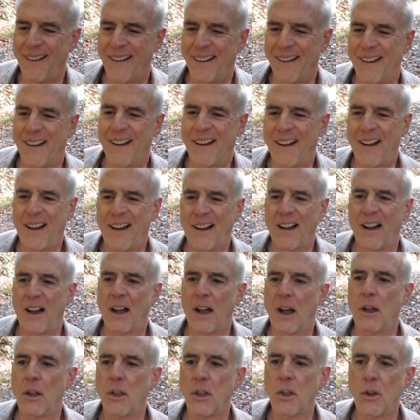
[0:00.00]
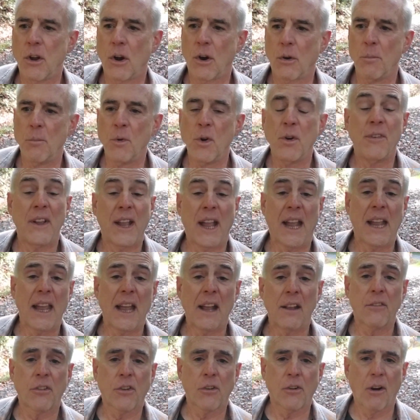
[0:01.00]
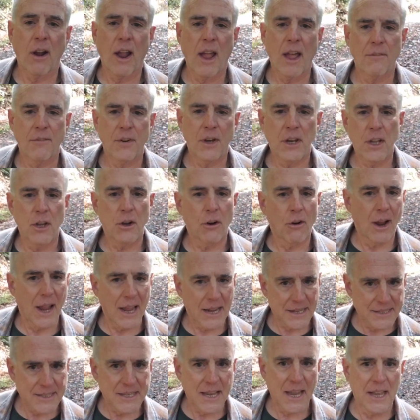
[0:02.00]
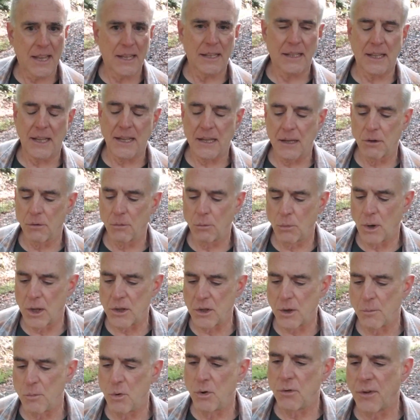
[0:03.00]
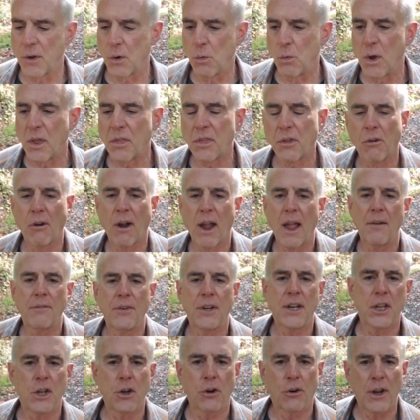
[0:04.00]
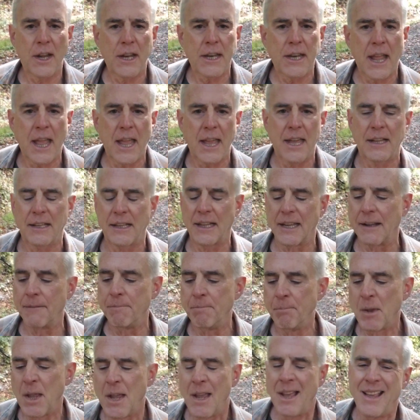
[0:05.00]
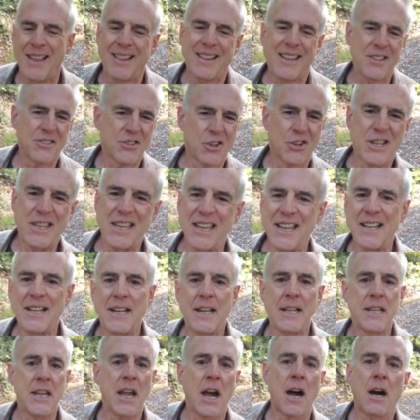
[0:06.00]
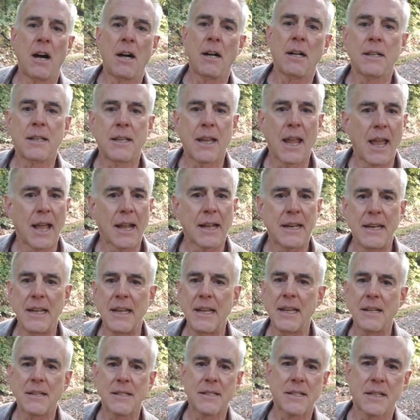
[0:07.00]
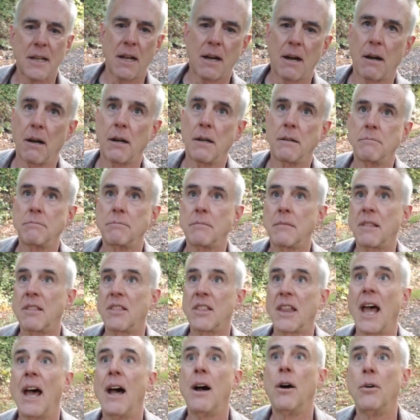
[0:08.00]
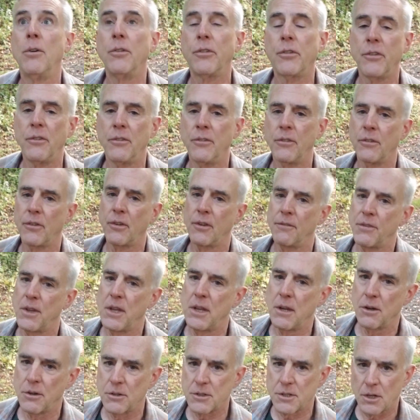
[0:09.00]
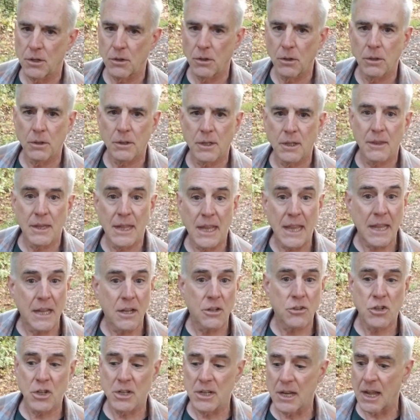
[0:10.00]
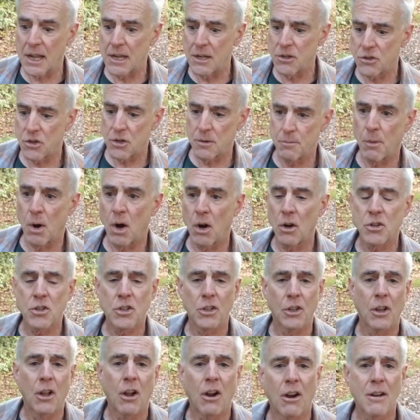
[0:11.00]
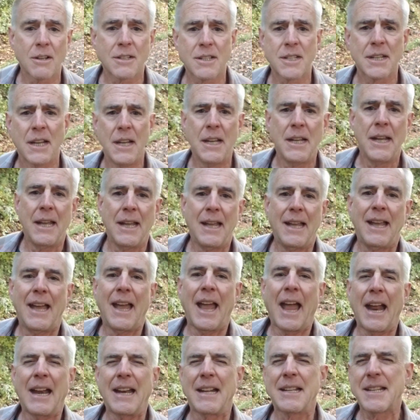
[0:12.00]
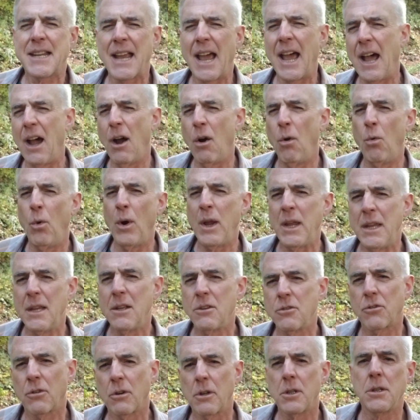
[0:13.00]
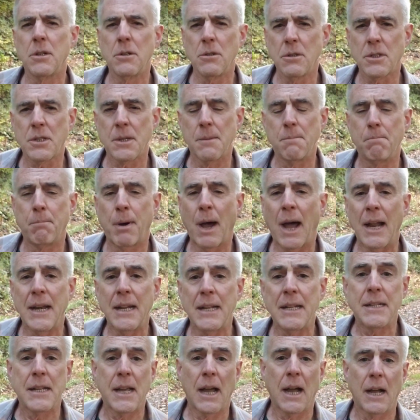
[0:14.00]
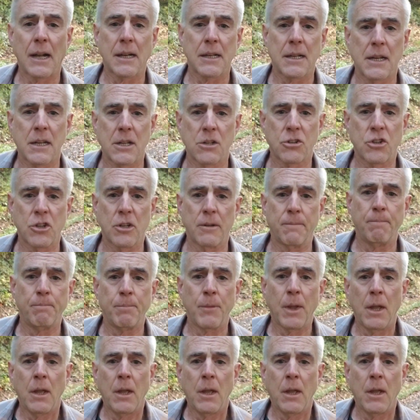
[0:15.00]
you're moving against gravity, you're exhaling. When you're moving with gravity, you're inhaling. These are yin and yang techniques. They're thousands of years old in the ancient Asian martial arts. And it's how we introduce embodied cognition